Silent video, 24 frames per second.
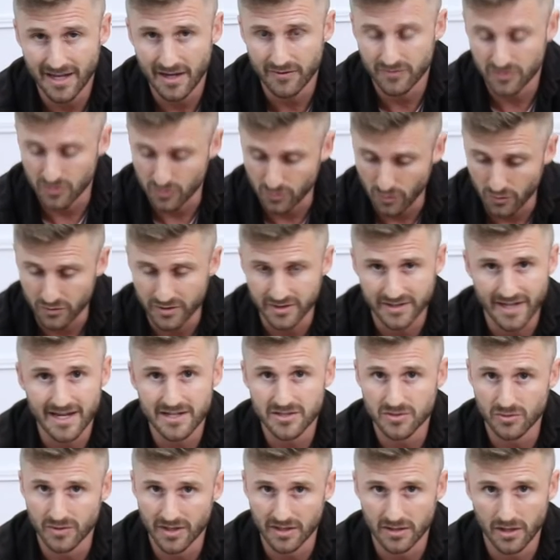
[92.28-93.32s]
After you roll the
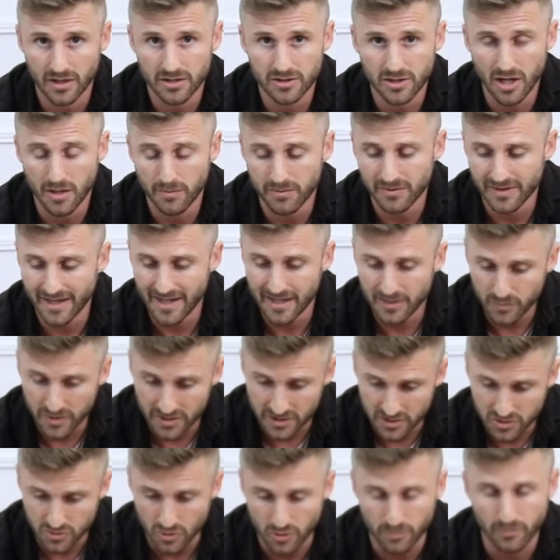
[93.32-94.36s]
dice, you cannot double, and
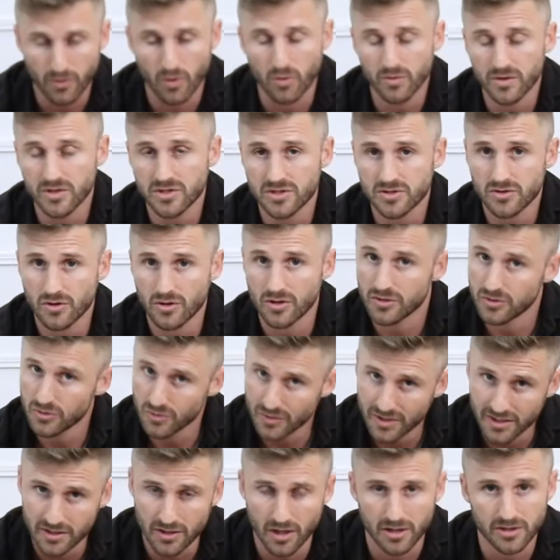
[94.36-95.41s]
when it's your opponent's turn, you
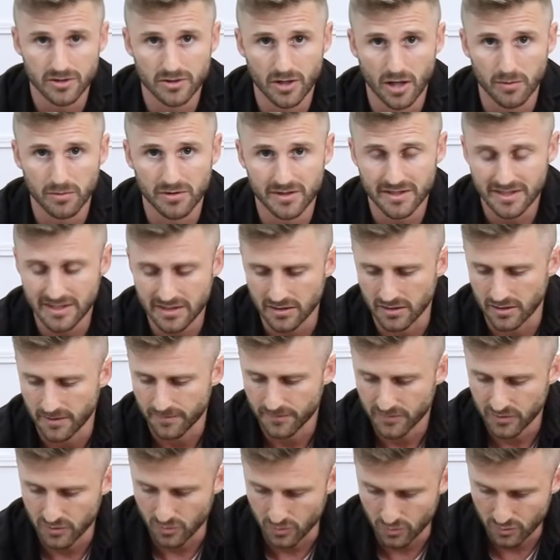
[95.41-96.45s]
cannot double either.
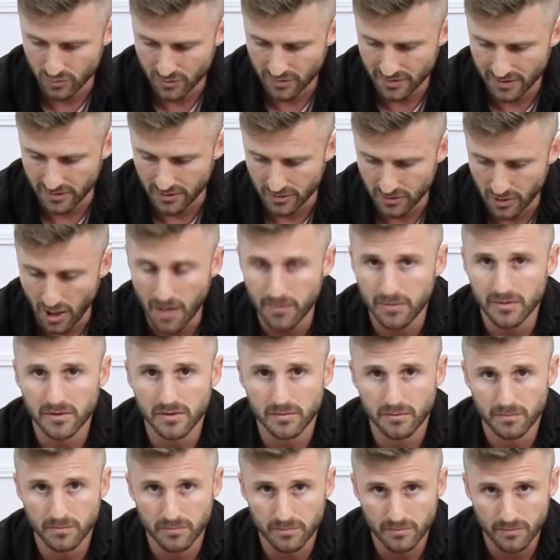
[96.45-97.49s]
You can
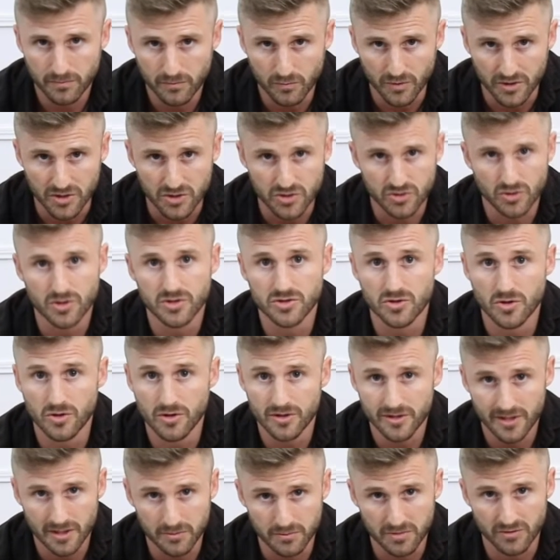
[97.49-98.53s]
double when it's your
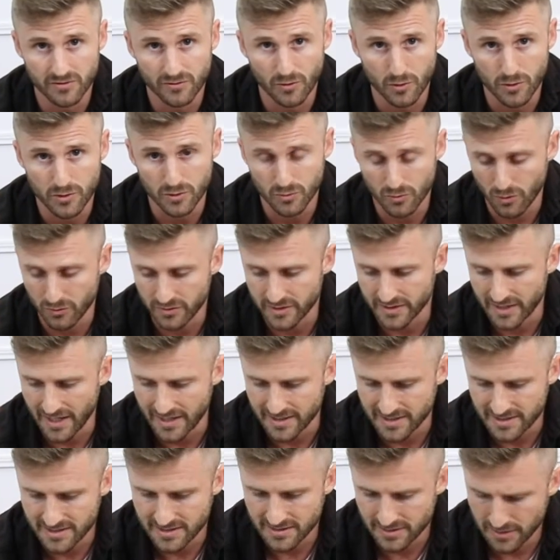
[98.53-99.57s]
turn and before you roll the
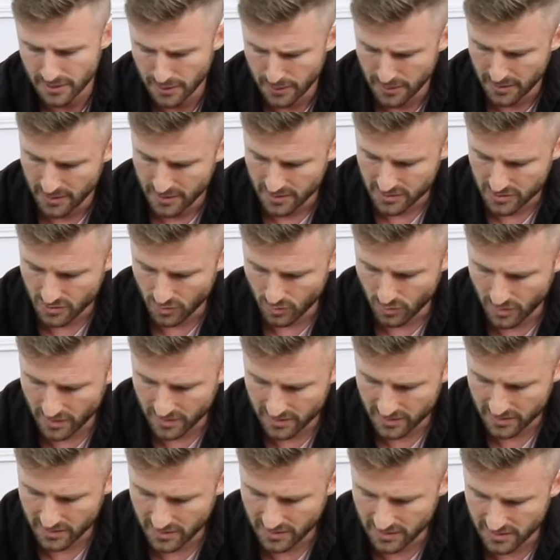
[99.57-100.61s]
dice. So
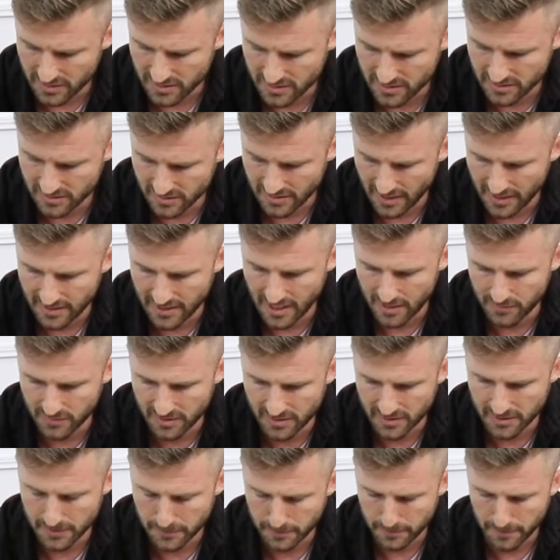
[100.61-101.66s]
what is the
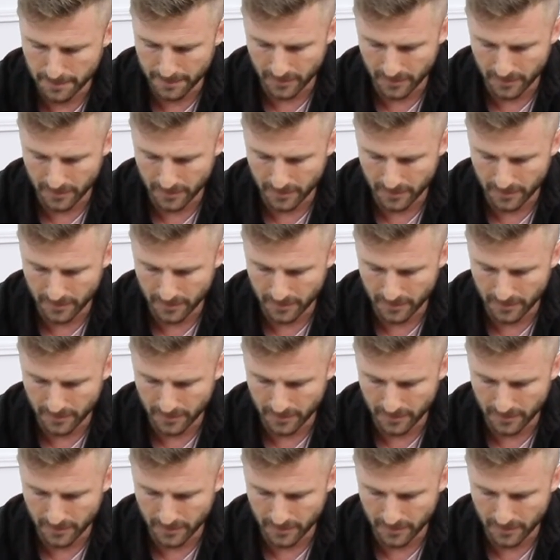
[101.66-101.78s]
dynamic?